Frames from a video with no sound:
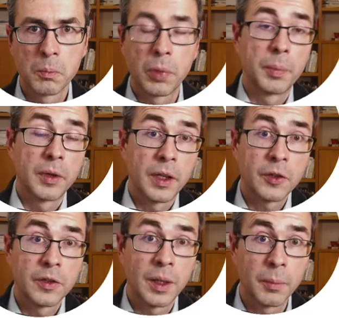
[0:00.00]

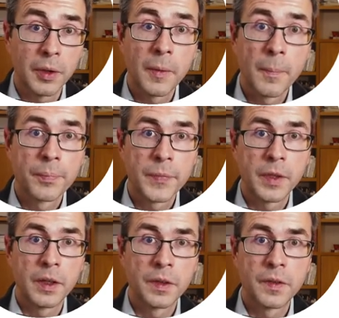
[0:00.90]
population number,
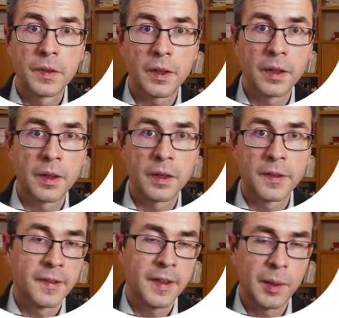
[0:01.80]
is the
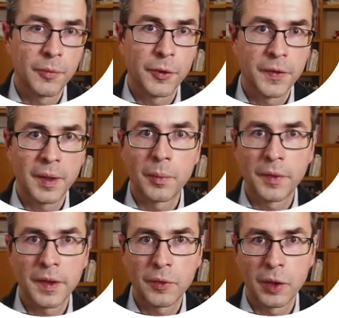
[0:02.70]
same for
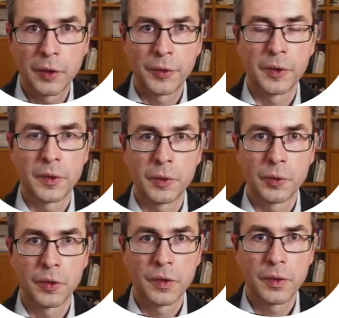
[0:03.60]
several of your
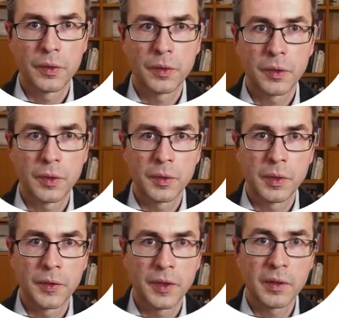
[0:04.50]
solutions. So
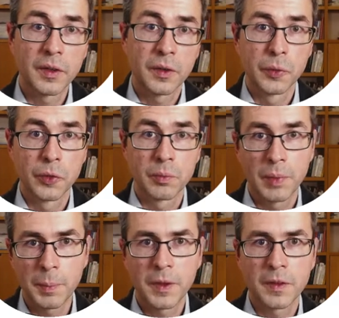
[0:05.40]
you have several solution
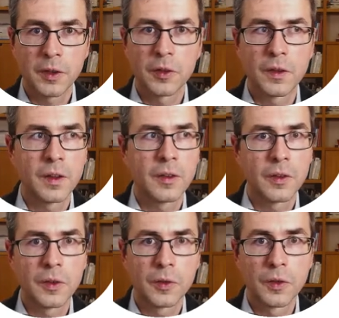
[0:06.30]
mappings, I should say,
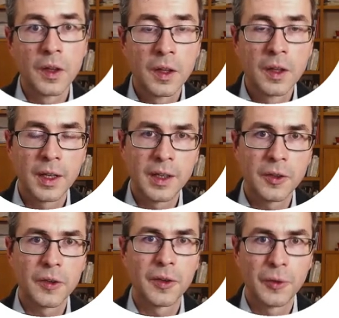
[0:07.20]
not solution, in
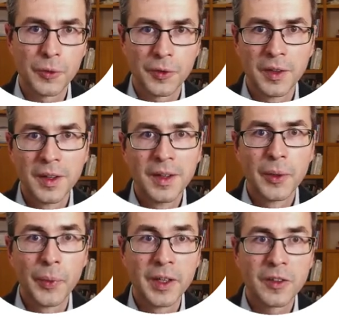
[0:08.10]
your solution,
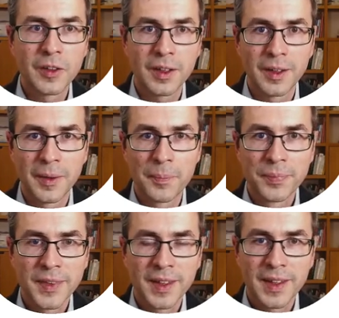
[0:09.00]
which
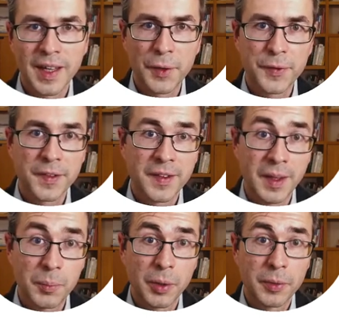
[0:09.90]
have the
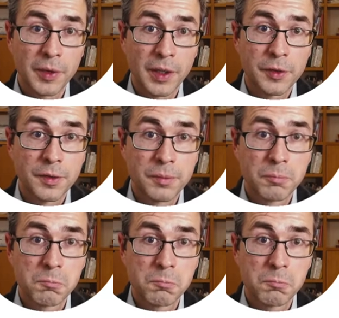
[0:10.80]
same population